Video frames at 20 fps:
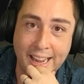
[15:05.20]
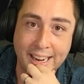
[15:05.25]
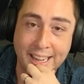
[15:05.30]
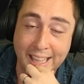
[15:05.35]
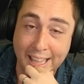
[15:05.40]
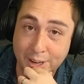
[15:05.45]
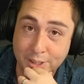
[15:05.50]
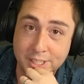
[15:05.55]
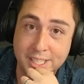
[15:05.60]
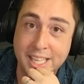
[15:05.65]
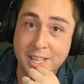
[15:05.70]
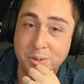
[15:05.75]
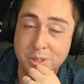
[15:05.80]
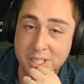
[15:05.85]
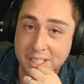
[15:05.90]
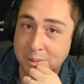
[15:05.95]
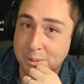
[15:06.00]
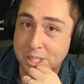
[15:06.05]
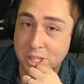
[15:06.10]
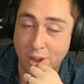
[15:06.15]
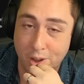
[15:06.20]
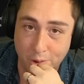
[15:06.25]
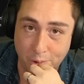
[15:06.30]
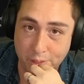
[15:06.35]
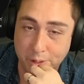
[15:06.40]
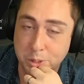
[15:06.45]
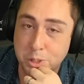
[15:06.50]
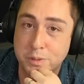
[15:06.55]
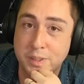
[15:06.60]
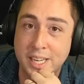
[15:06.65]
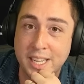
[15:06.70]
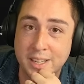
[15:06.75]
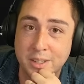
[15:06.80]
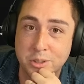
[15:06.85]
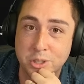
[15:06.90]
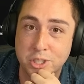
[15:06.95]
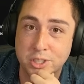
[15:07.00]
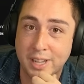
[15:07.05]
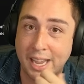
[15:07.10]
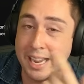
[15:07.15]
I guarantee you he's gonna watch all those
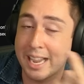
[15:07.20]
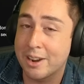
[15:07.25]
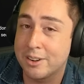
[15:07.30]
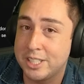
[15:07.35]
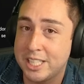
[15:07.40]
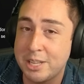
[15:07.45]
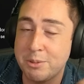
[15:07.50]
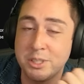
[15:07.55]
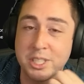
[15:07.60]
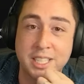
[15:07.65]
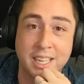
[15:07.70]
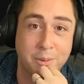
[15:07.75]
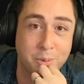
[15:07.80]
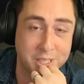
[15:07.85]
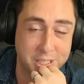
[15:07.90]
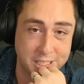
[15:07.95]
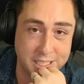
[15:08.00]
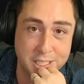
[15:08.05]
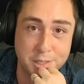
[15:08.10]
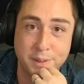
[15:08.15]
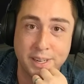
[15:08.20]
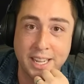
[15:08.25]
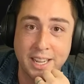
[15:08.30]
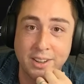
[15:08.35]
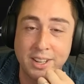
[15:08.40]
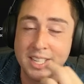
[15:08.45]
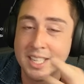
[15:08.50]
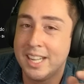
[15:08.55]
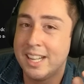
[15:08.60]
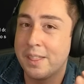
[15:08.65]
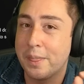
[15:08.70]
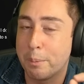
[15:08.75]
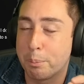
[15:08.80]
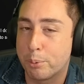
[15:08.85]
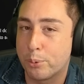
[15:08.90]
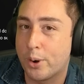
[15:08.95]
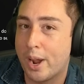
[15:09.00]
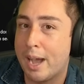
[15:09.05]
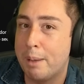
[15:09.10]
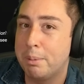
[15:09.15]
videos. I guarantee you he's gonna watch this video. The
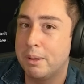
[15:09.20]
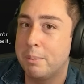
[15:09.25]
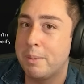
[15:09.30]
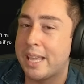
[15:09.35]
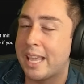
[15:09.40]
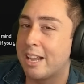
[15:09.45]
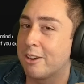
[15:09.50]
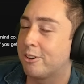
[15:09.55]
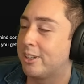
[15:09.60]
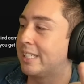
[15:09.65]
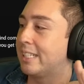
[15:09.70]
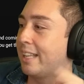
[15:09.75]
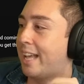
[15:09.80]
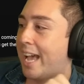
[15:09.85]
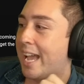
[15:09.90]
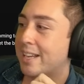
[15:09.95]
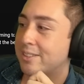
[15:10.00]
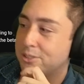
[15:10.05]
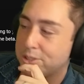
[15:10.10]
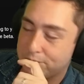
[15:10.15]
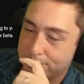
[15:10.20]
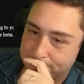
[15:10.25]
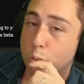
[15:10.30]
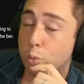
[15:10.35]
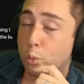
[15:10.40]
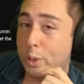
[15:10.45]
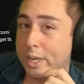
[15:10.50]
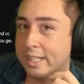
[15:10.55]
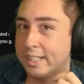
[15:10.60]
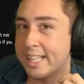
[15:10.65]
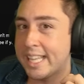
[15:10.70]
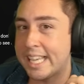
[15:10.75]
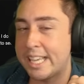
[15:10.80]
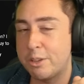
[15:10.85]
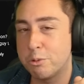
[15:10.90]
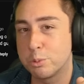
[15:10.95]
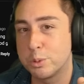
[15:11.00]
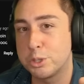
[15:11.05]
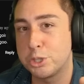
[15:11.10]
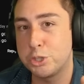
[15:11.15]
problem here in lives, will he
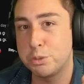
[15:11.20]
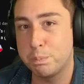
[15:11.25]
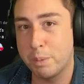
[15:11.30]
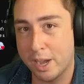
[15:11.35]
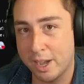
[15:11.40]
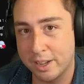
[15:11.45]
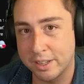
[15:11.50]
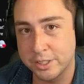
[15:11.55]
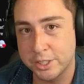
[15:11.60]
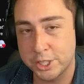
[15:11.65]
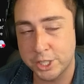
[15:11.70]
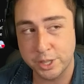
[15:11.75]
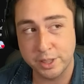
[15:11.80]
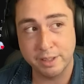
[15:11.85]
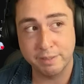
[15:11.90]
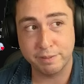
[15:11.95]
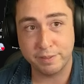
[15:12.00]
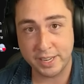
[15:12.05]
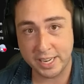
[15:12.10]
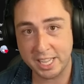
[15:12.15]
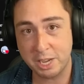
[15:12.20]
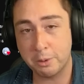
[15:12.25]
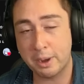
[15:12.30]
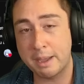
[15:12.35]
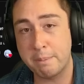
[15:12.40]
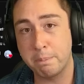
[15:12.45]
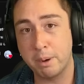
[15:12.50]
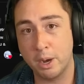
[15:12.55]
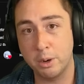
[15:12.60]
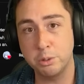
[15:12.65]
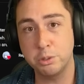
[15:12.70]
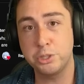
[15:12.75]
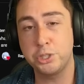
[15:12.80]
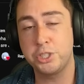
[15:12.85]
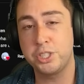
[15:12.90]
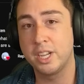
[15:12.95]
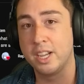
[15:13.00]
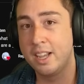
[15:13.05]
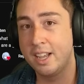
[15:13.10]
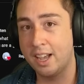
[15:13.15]
respond to the video I
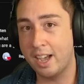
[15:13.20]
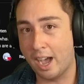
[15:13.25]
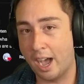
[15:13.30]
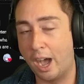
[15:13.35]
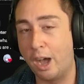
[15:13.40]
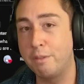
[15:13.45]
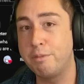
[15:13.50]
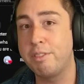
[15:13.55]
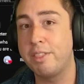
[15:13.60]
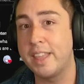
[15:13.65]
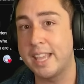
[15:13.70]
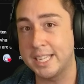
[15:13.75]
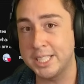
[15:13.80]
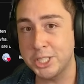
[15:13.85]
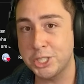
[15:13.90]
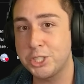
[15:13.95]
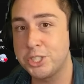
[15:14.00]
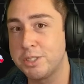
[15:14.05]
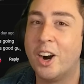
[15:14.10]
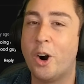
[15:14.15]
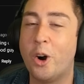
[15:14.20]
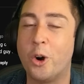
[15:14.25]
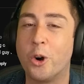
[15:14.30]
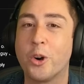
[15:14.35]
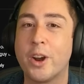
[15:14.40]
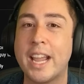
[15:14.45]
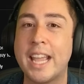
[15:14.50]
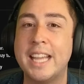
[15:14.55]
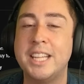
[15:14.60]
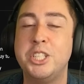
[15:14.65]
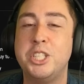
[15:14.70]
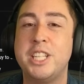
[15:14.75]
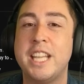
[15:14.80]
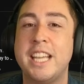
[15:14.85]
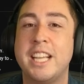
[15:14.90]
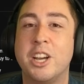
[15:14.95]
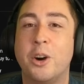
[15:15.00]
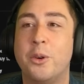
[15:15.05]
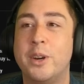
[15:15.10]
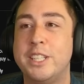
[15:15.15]
post of this, or is he
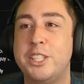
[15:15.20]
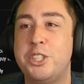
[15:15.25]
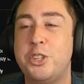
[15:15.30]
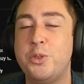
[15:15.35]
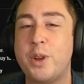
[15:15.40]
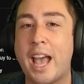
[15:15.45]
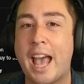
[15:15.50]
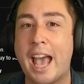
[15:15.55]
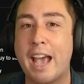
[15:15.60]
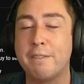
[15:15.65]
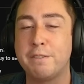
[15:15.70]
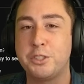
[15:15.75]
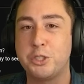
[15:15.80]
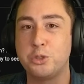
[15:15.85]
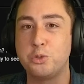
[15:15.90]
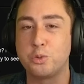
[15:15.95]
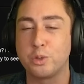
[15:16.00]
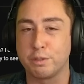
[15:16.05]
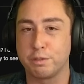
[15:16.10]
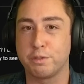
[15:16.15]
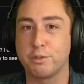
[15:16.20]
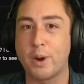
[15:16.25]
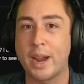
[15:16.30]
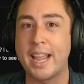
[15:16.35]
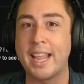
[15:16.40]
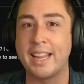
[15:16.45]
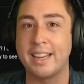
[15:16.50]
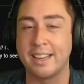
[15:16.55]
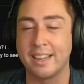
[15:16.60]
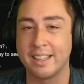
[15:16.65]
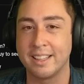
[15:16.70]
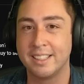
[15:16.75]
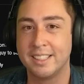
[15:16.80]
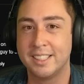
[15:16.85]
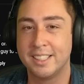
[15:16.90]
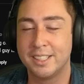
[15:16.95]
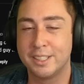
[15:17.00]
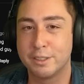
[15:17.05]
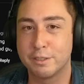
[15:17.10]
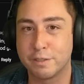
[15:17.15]
going to have to refrain
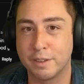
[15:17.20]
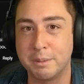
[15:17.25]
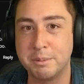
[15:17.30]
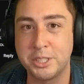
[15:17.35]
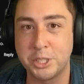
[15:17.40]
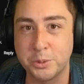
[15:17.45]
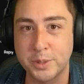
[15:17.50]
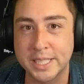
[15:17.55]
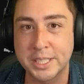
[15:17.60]
from doing